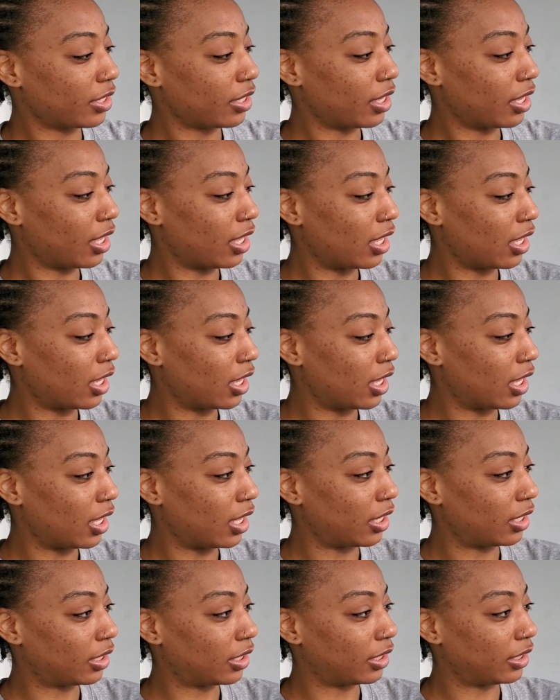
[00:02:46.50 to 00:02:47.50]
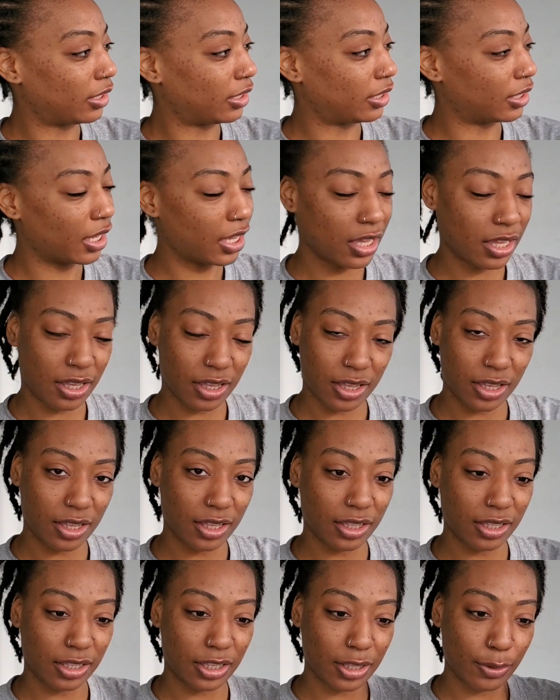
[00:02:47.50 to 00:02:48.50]
And yeah,
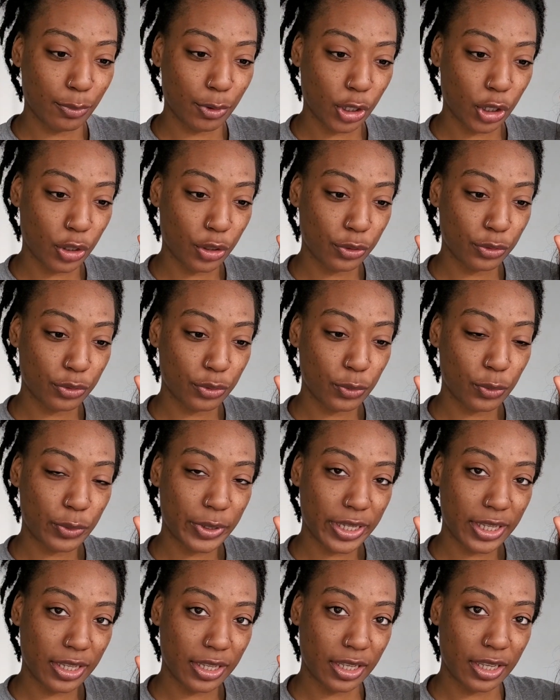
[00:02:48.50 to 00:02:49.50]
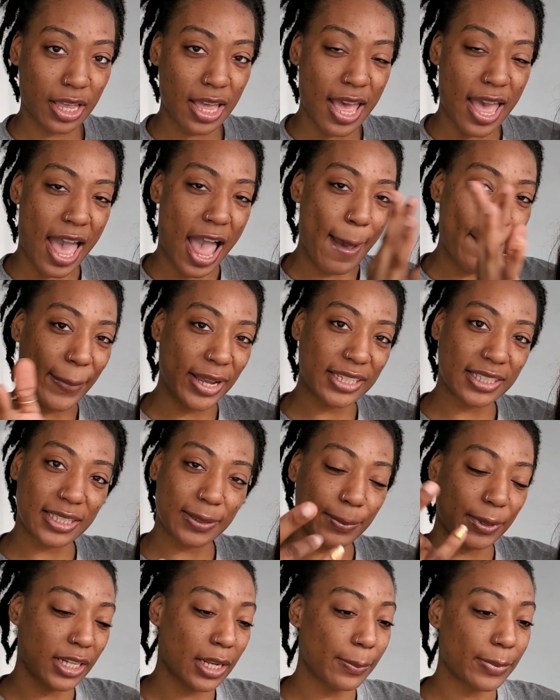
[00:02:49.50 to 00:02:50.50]
we're gonna do it. I might
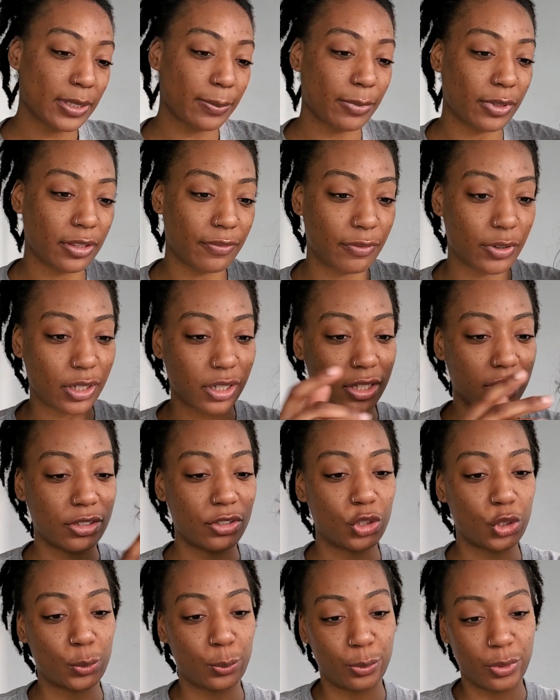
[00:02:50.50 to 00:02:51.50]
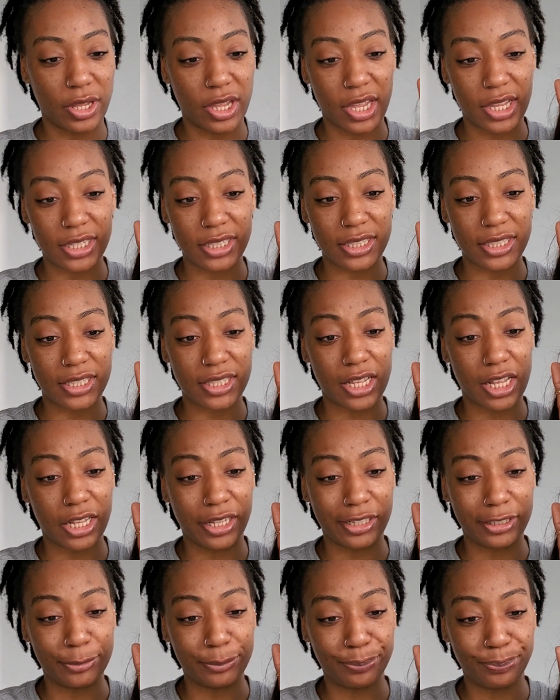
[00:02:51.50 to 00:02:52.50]
speed up some of the footage, but
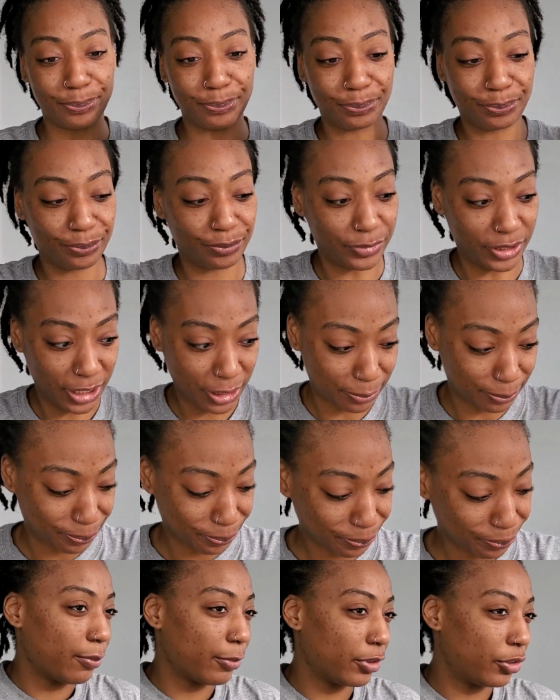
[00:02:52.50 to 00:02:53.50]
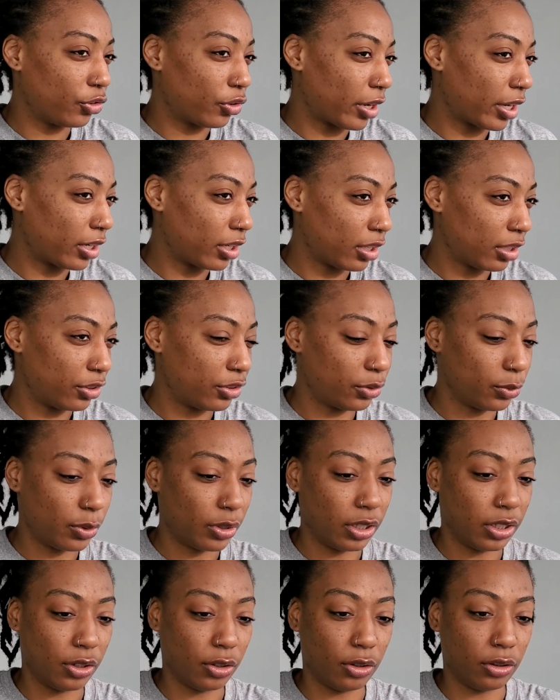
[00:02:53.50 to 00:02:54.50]
yeah. I'm gonna try to do a
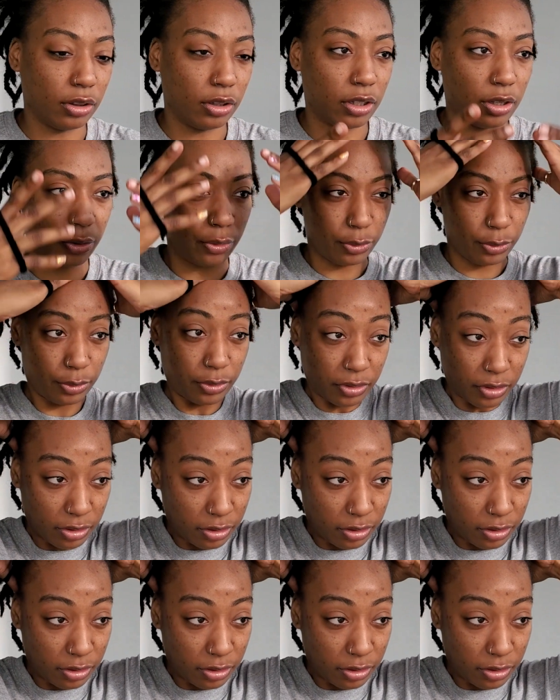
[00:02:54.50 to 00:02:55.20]
little low